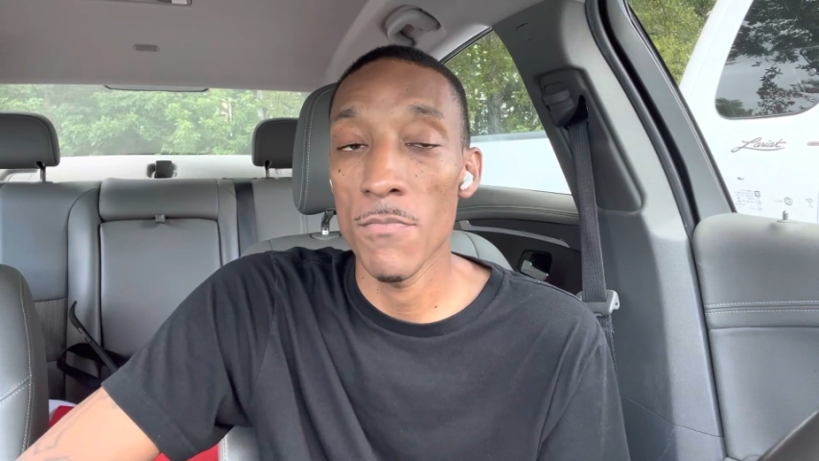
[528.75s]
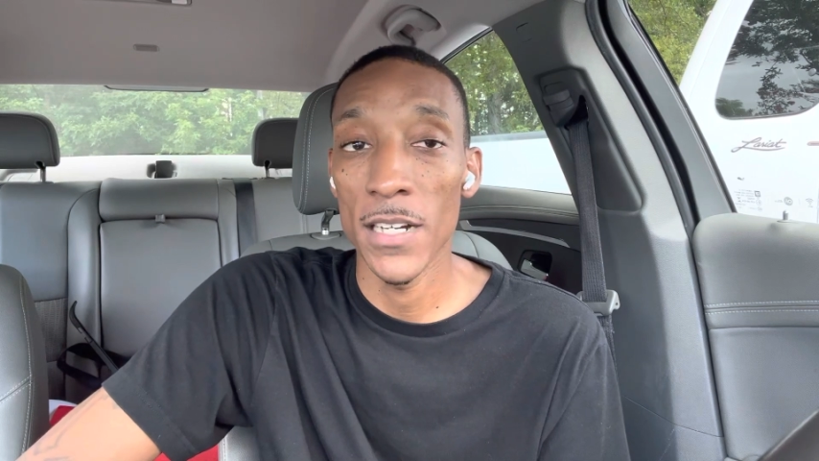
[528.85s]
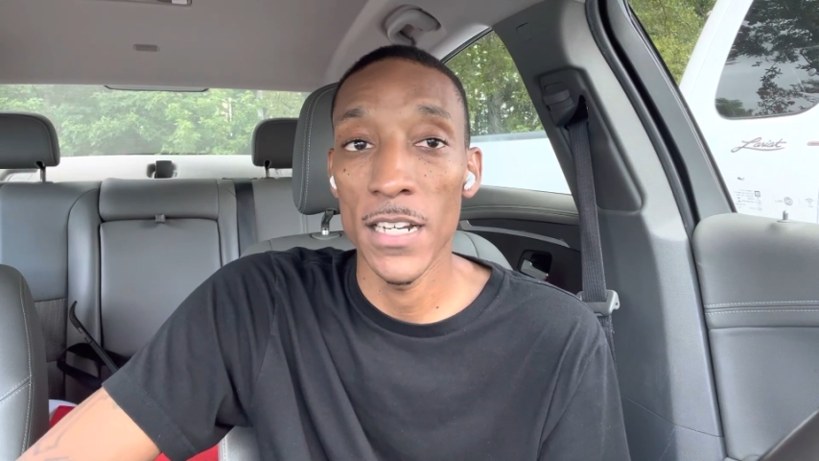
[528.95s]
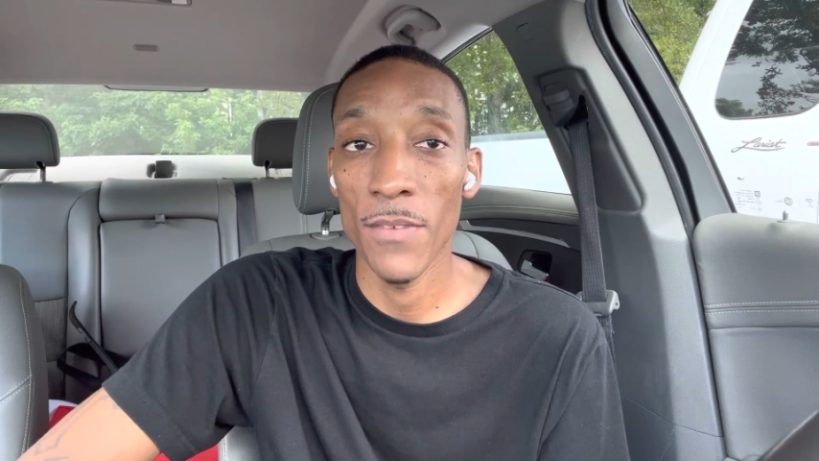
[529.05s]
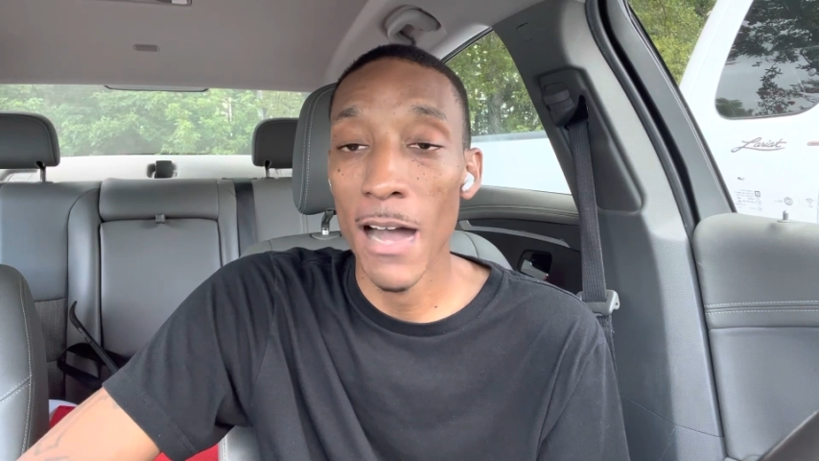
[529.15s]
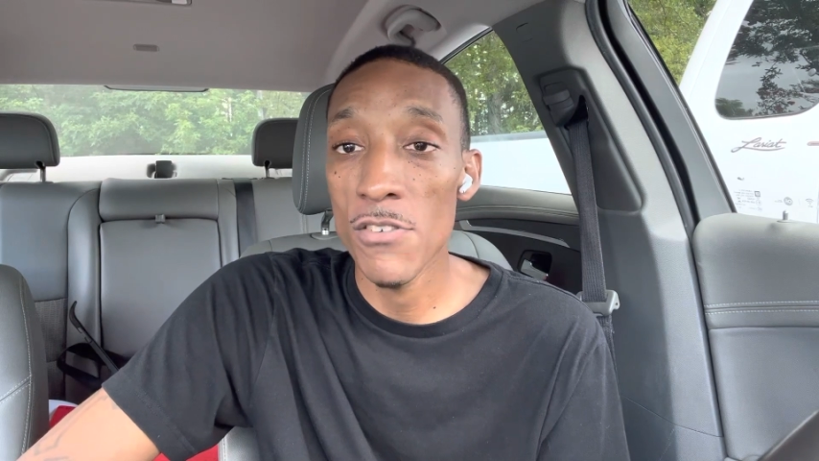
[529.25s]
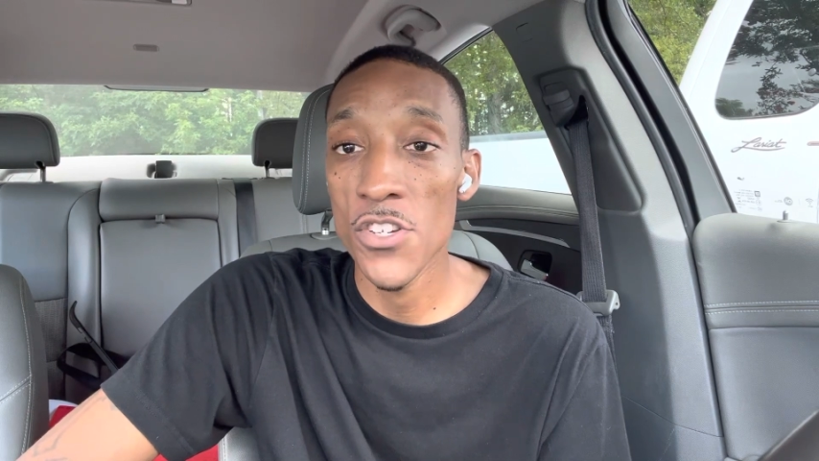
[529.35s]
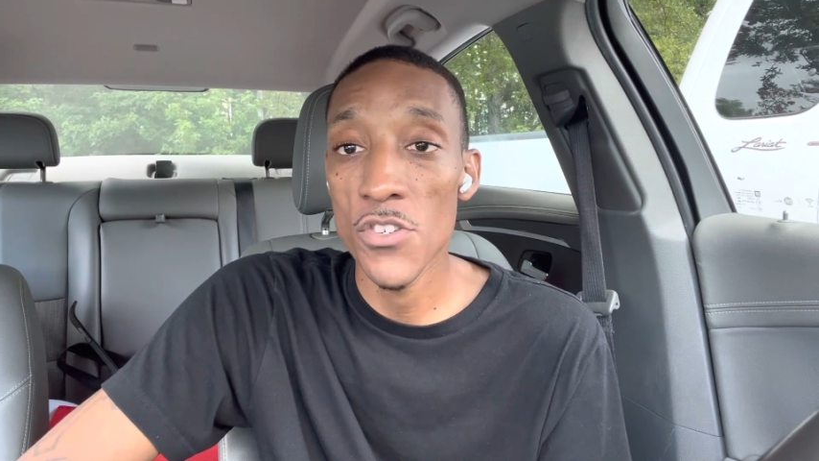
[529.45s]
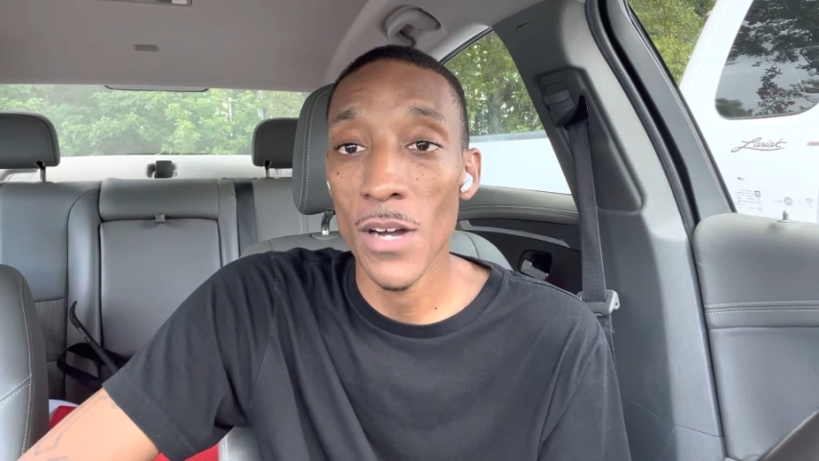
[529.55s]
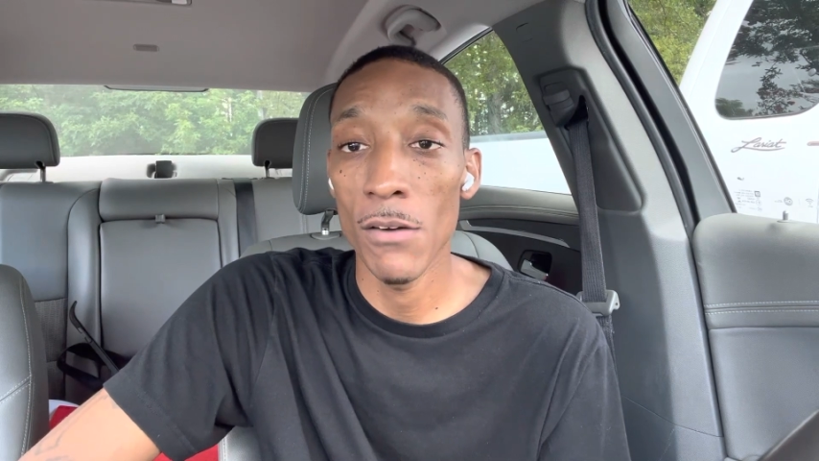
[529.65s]
But if I was
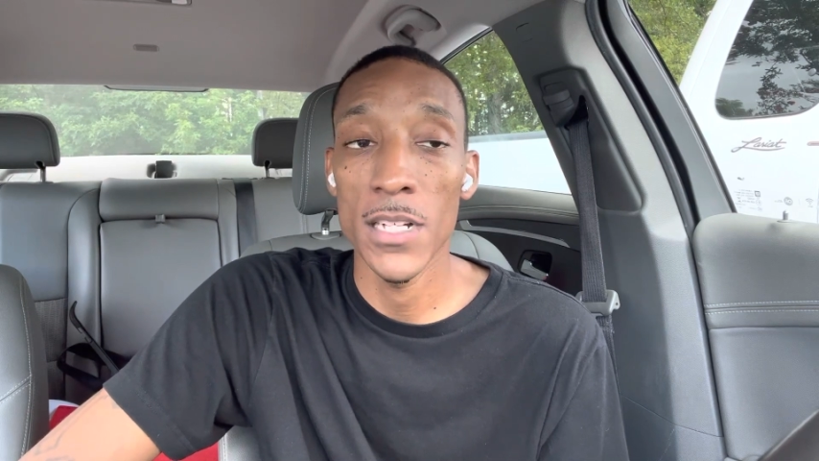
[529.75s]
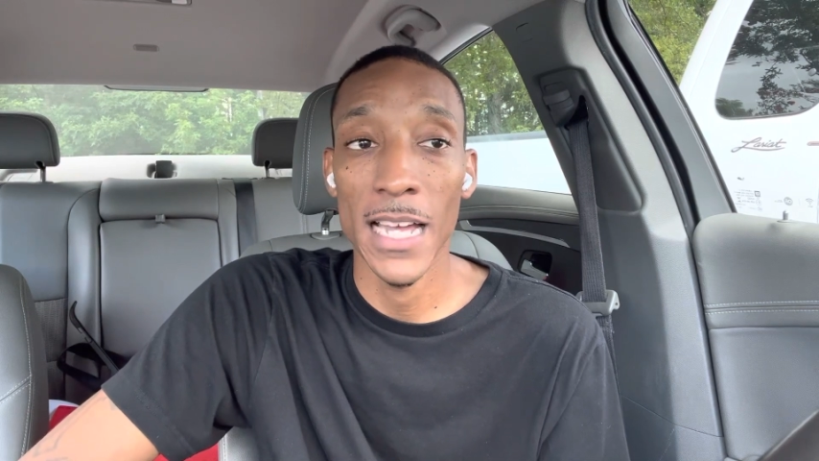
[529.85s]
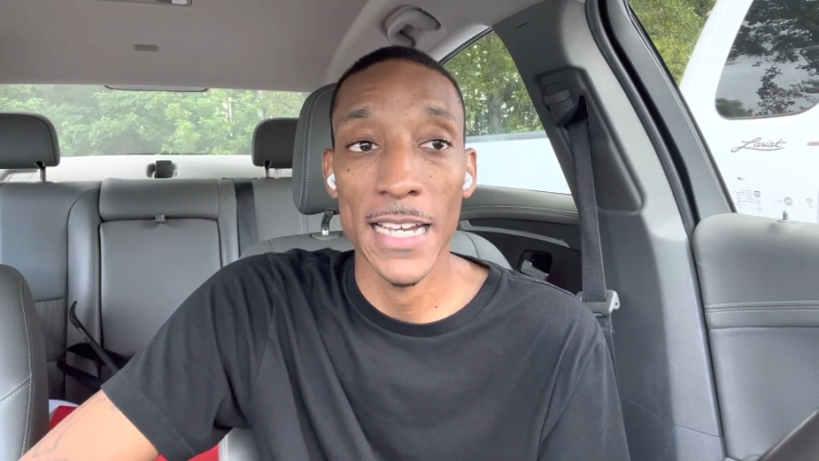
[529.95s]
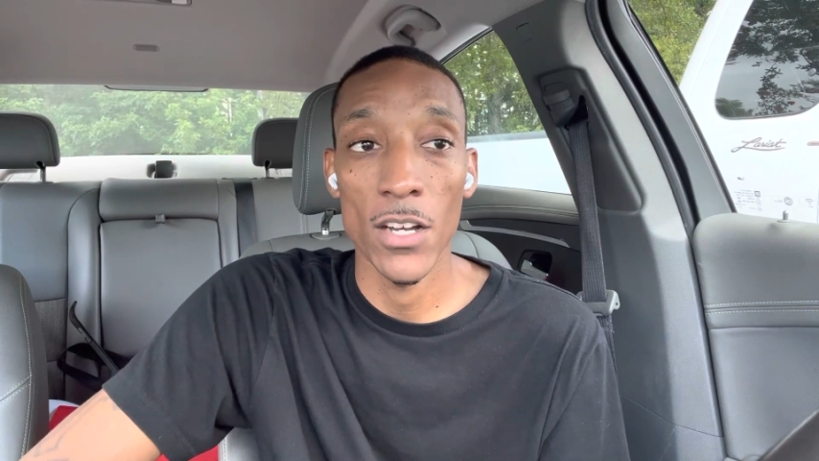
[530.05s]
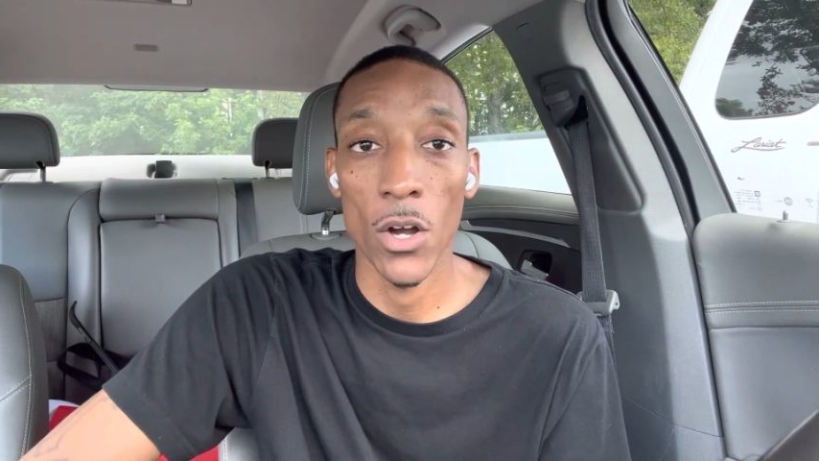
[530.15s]
you, I would like